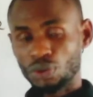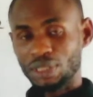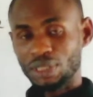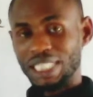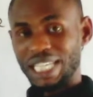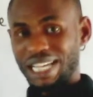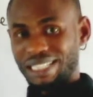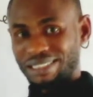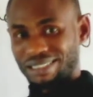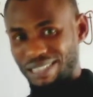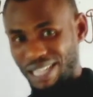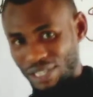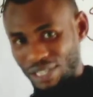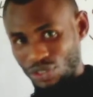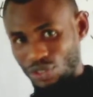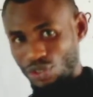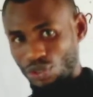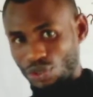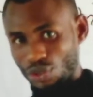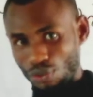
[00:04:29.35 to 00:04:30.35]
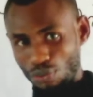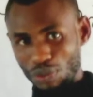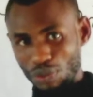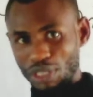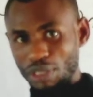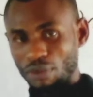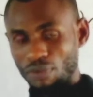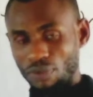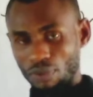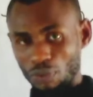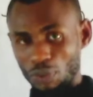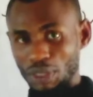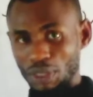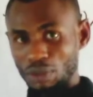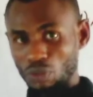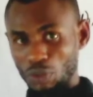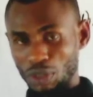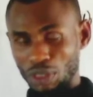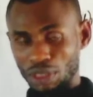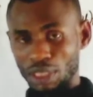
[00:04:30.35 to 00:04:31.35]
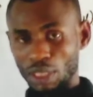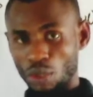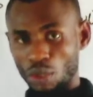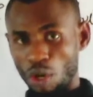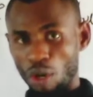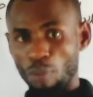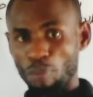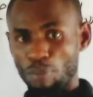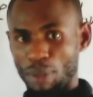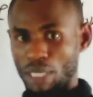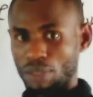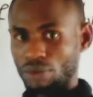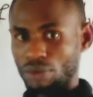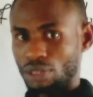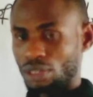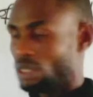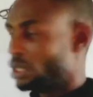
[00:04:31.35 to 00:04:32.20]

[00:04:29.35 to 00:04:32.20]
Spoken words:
They are attached with the compound.